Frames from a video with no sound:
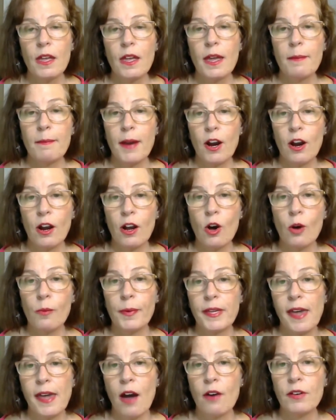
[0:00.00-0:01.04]
In Maricopa
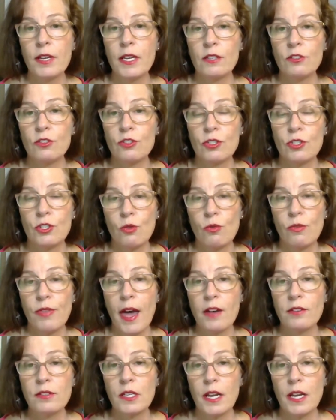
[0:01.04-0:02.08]
County in
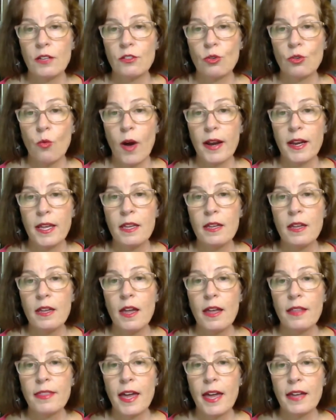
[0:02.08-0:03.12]
2020,
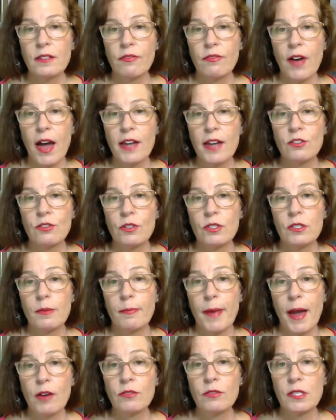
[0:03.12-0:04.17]
that divisor is
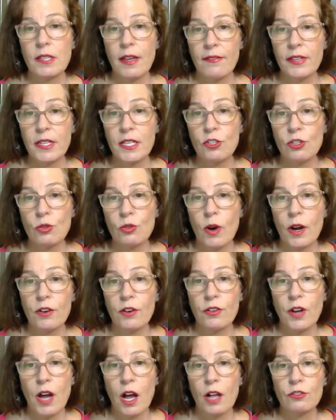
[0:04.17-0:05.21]
about
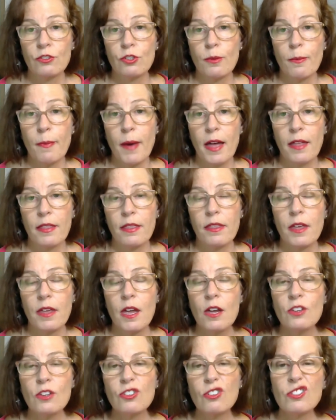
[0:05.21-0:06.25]
$7,200 a month.
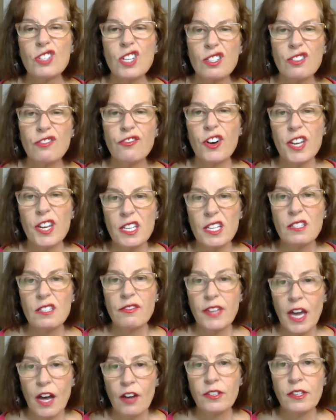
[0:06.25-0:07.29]
So just for ease
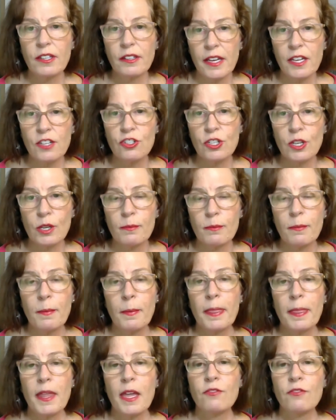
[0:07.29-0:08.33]
of calculation,
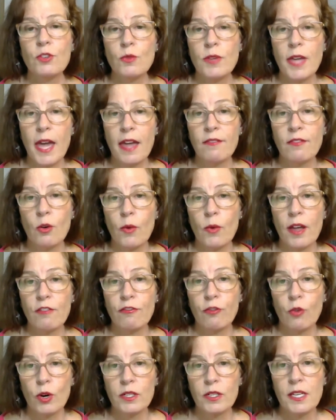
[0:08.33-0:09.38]
if you gave away
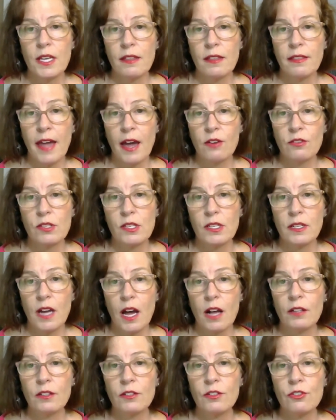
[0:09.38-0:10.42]

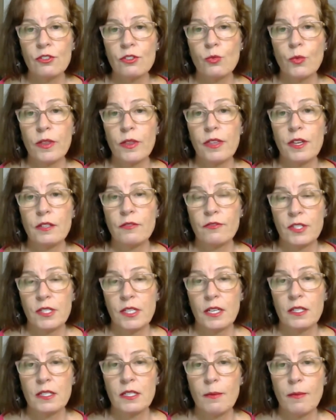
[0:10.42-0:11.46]
$14,000 within
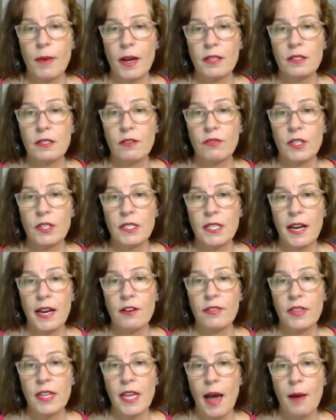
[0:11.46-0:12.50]
60 months of the date
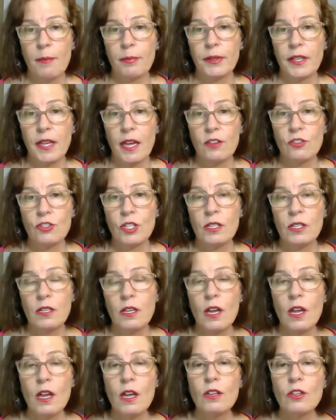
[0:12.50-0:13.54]
of the application,
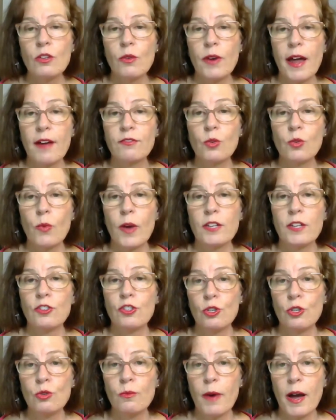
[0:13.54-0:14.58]
you would have to wait
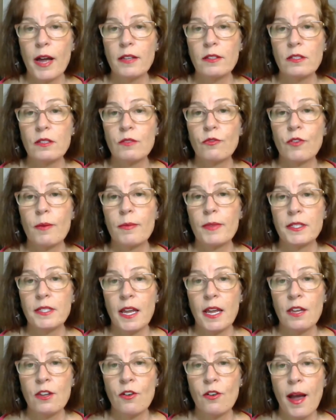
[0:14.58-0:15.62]
2 months from the
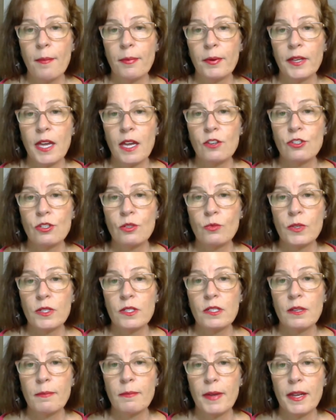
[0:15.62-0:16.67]
date your application
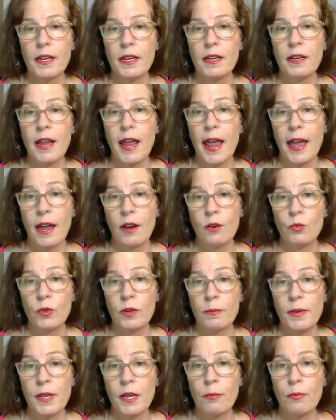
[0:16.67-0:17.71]
was submitted and would
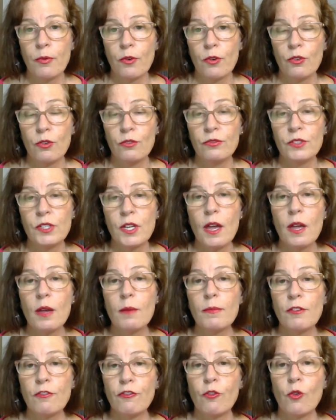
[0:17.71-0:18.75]
be approved
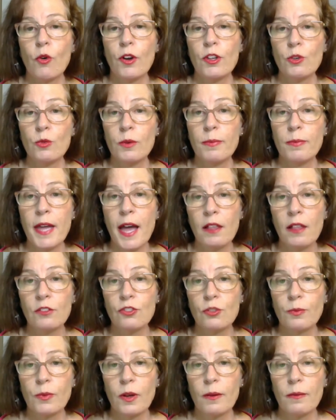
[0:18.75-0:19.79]
before you would be
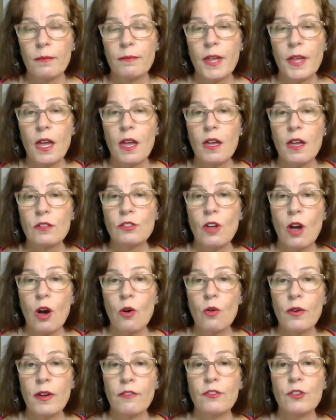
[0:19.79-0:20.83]
eligible.
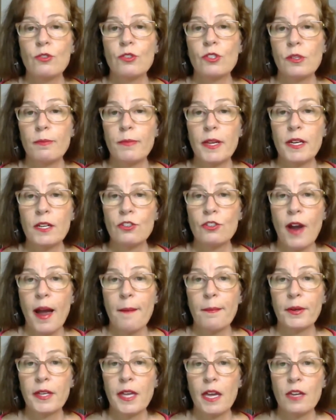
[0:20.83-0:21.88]
So if you submitted your
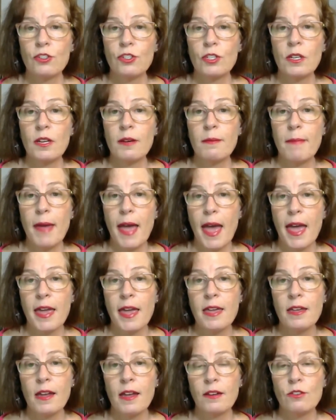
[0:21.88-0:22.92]
application in
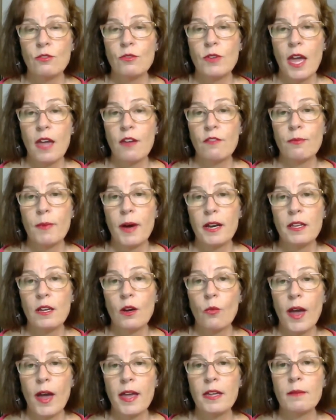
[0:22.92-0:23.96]
May and you gave money
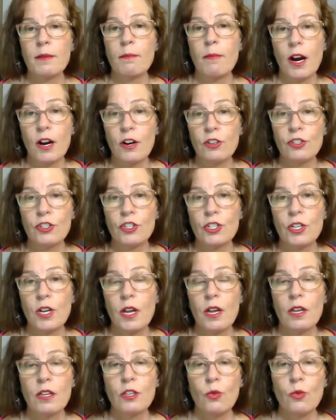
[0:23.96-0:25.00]
away in March,
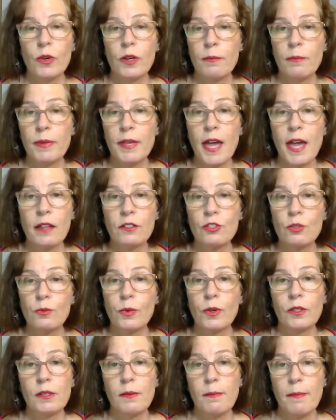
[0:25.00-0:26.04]
you wouldn't be
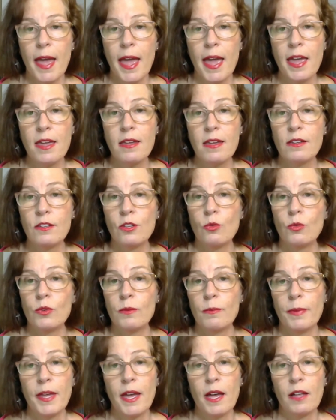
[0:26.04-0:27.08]
eligible in May, you
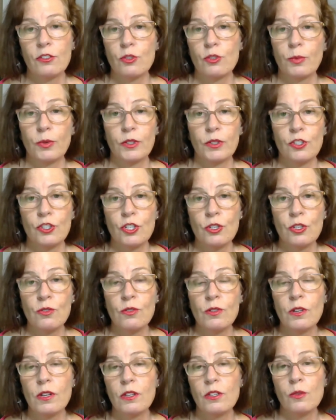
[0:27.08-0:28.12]
wouldn't be eligible in
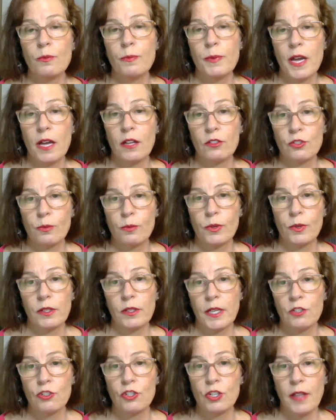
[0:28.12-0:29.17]
June, you'd be eligible
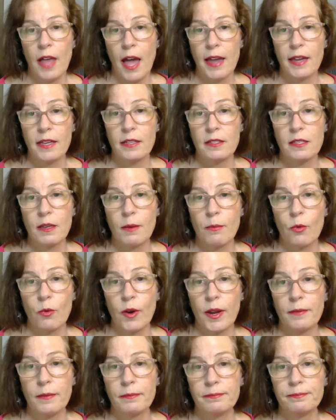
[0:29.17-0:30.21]
in July at some
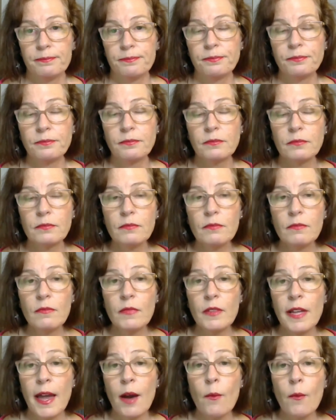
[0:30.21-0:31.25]
point.
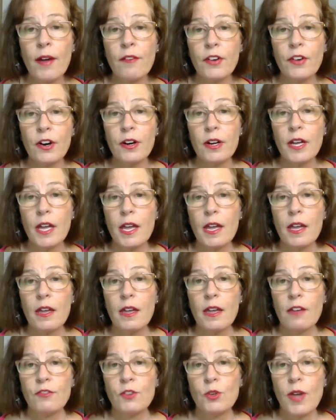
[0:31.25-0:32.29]
However,
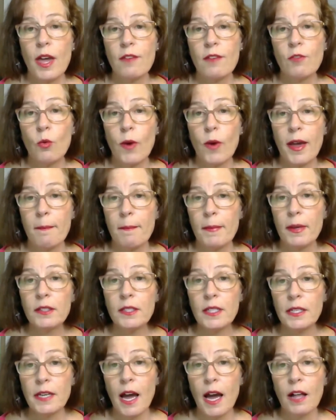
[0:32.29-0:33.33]
if you gave away $1
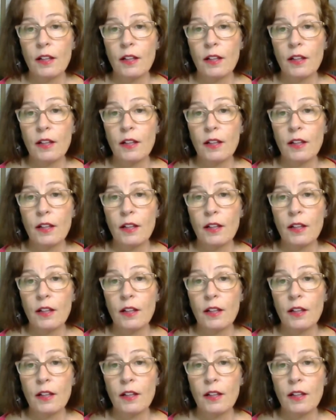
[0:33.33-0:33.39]
million,